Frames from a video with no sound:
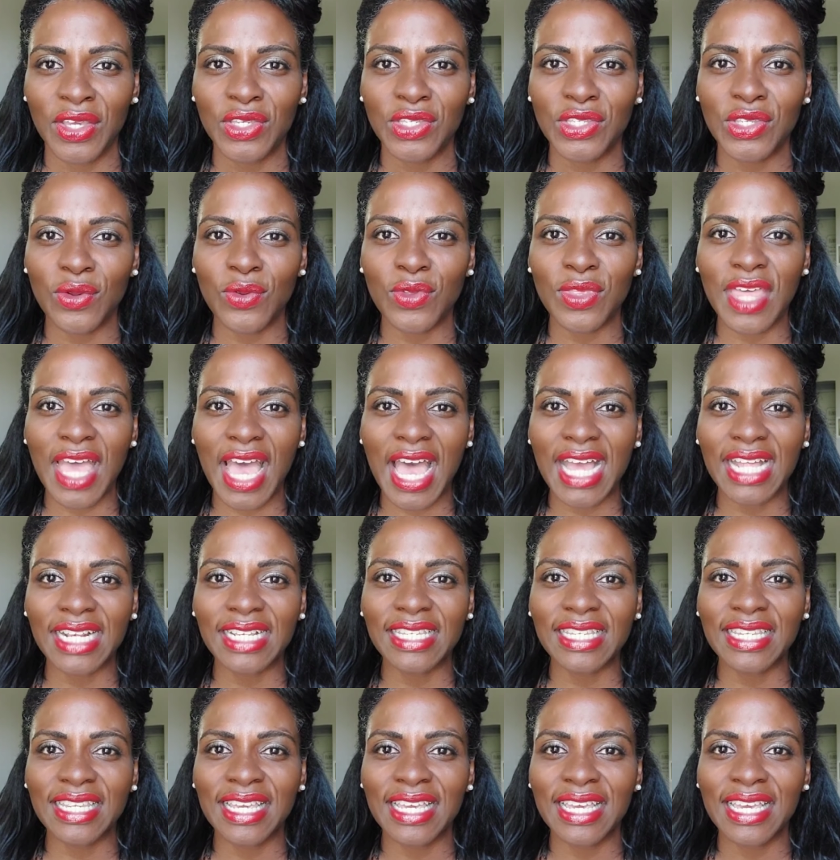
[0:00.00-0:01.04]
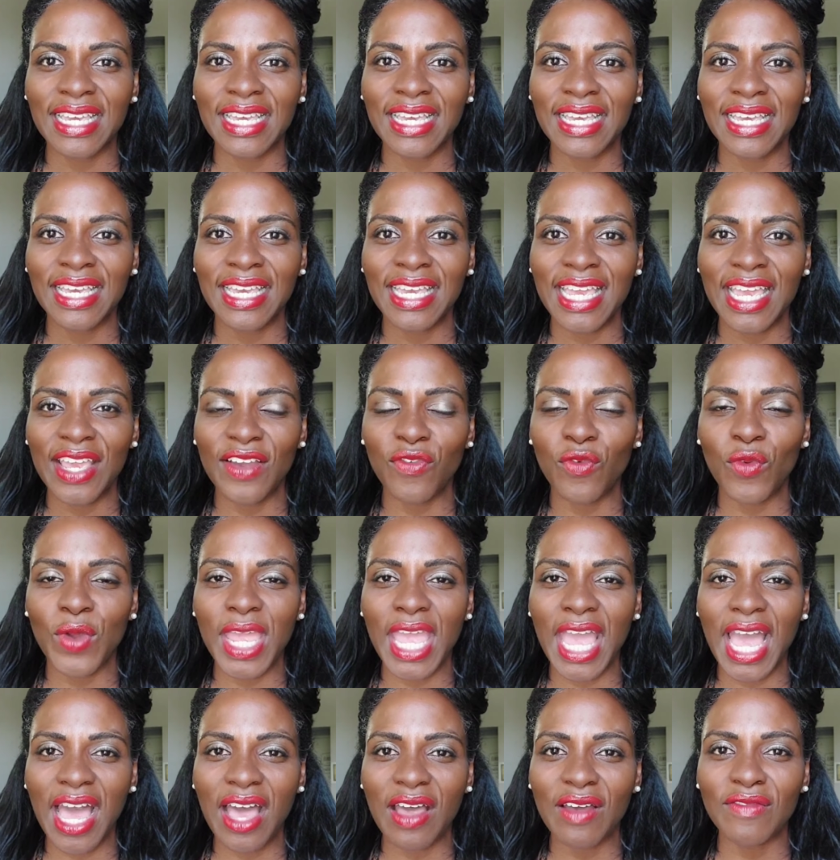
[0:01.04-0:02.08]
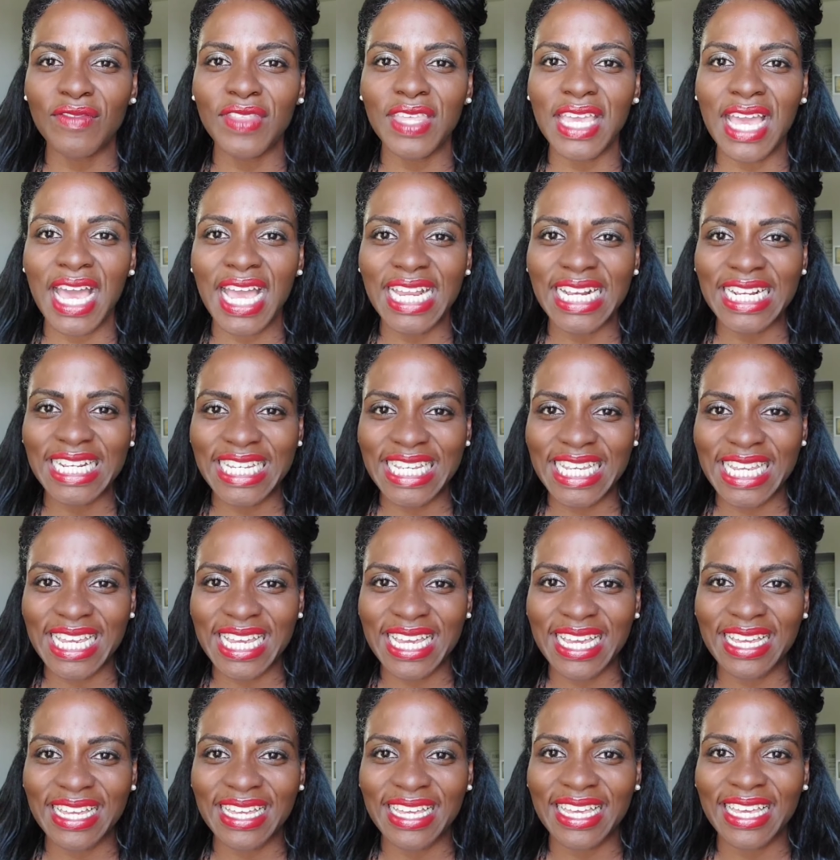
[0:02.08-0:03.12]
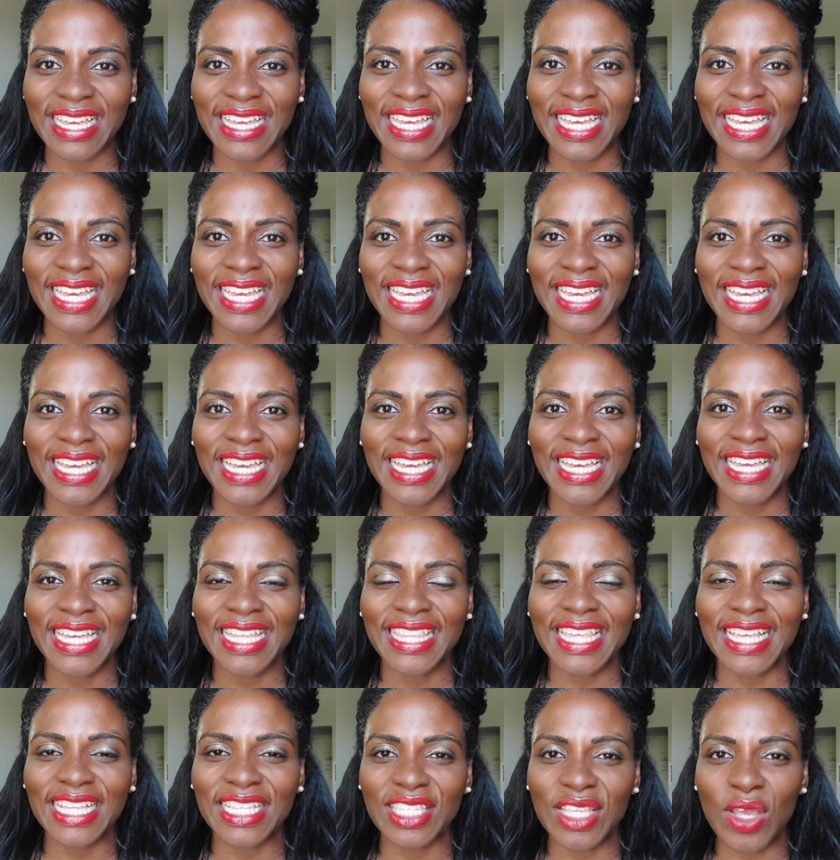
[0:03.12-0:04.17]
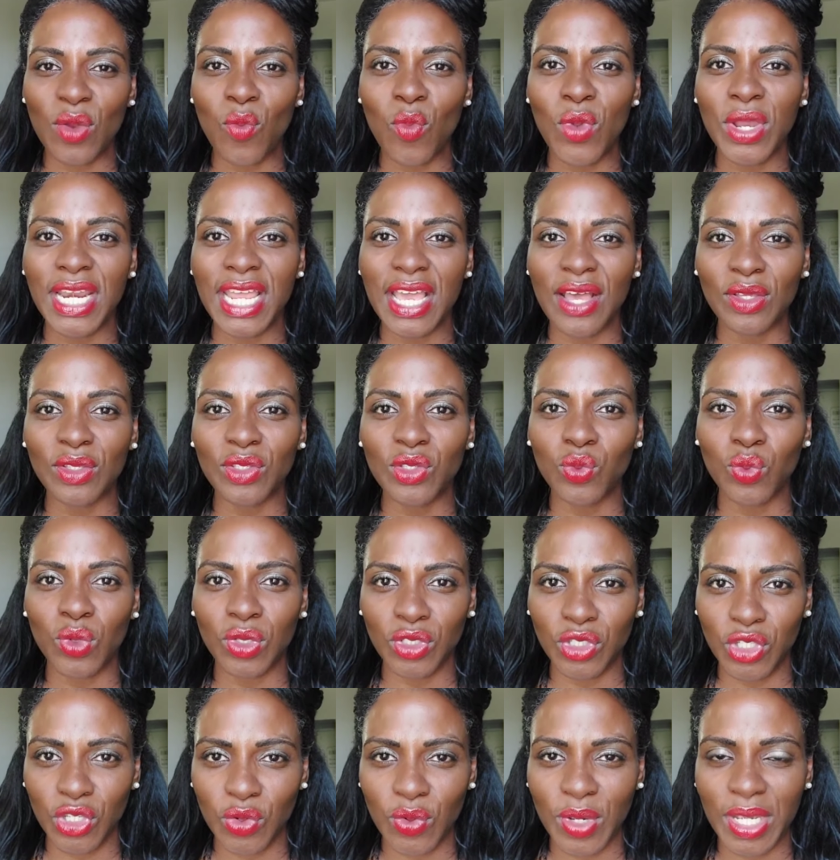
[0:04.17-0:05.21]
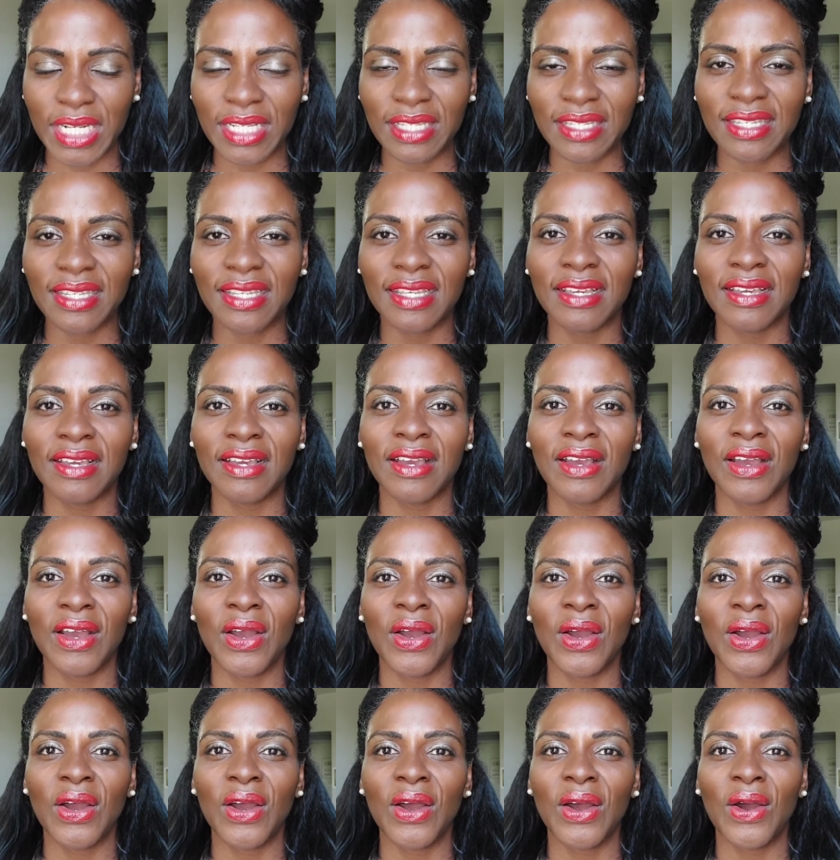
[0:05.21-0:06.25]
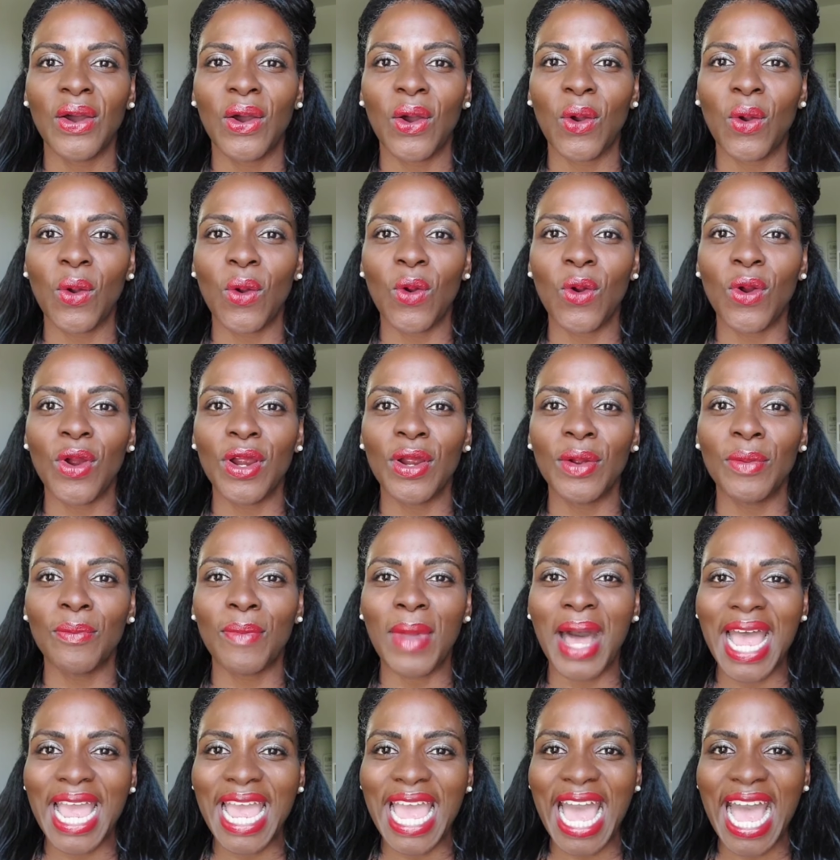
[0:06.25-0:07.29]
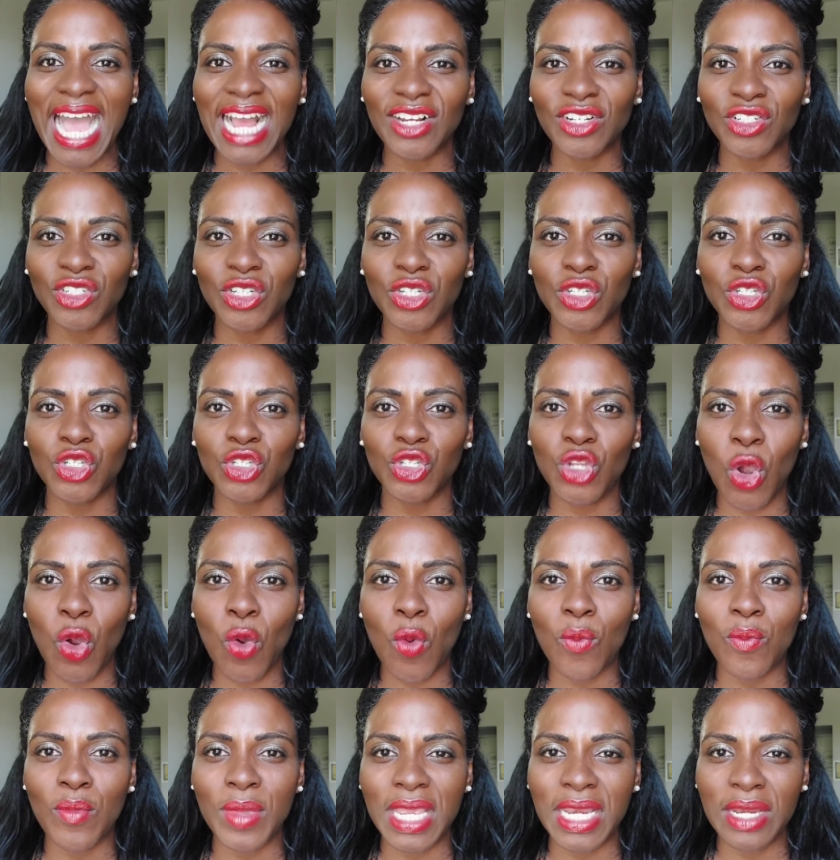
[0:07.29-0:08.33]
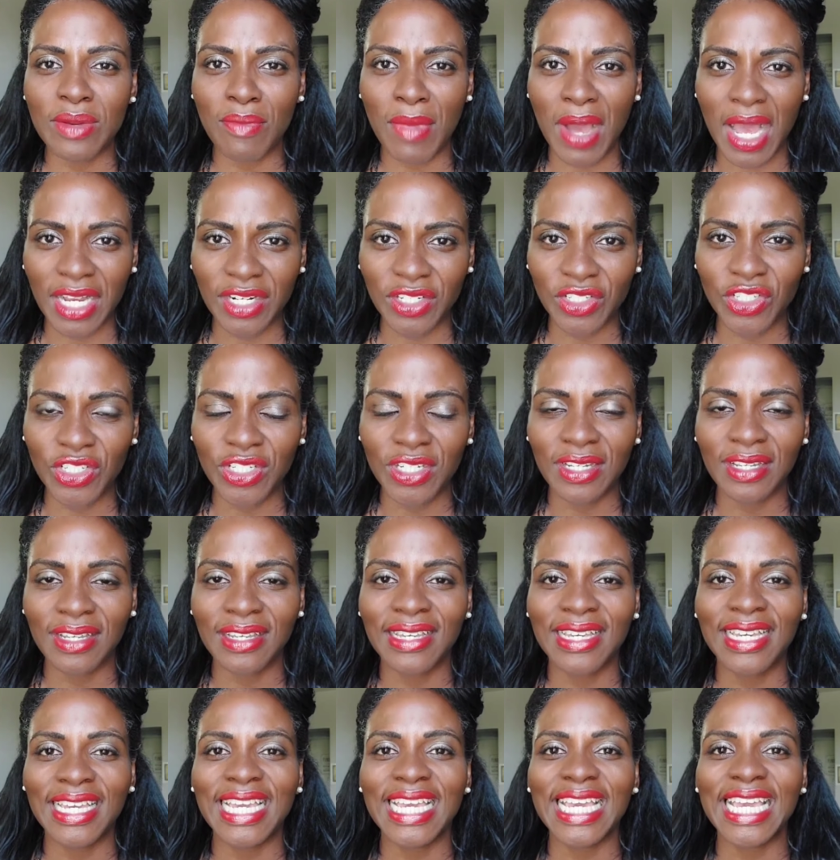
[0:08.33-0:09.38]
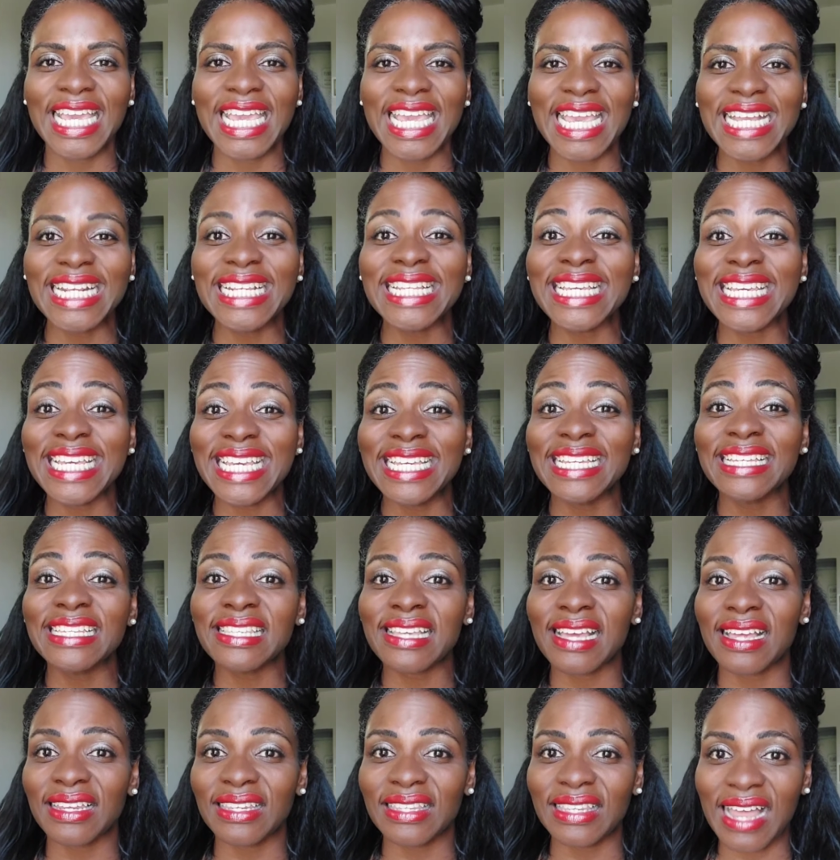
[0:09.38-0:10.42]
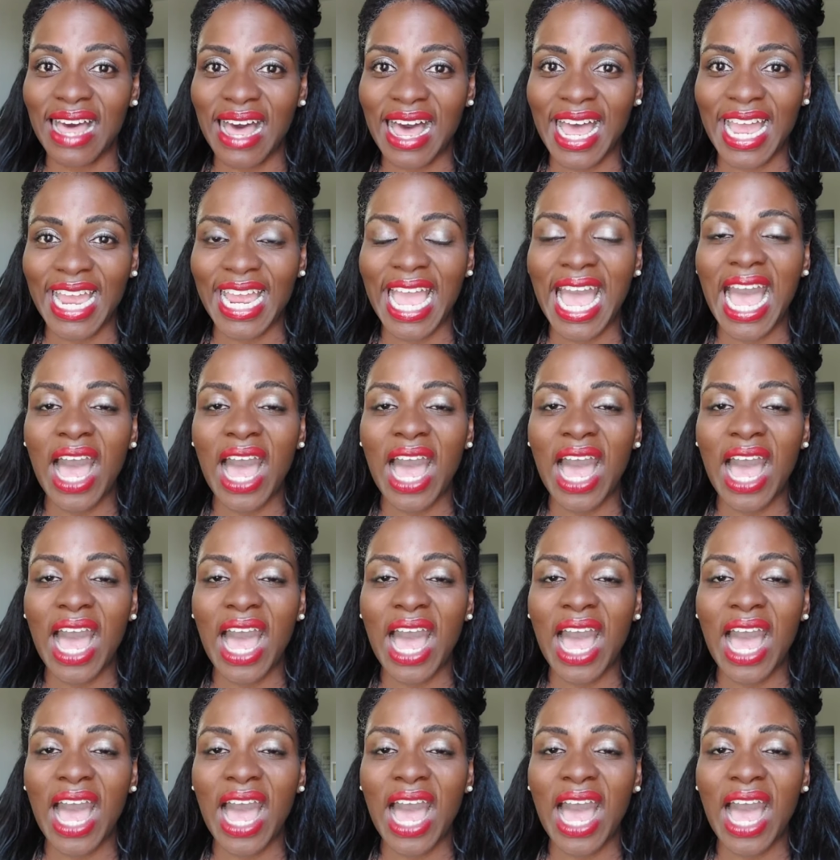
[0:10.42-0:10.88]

so that if we have the idea that someone else will do it or my actions don't mean much, it is a lie.